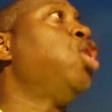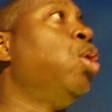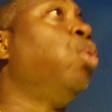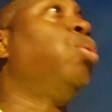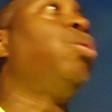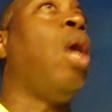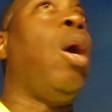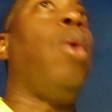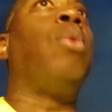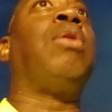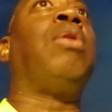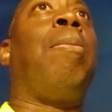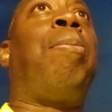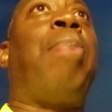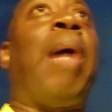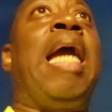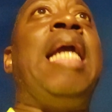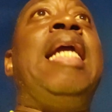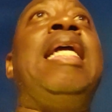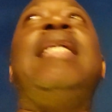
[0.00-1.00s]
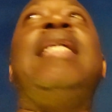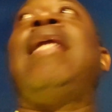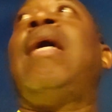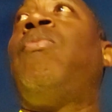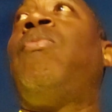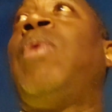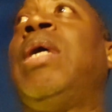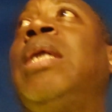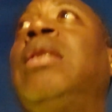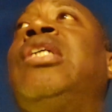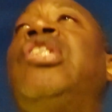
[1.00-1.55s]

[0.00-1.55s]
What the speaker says: you know the pain that will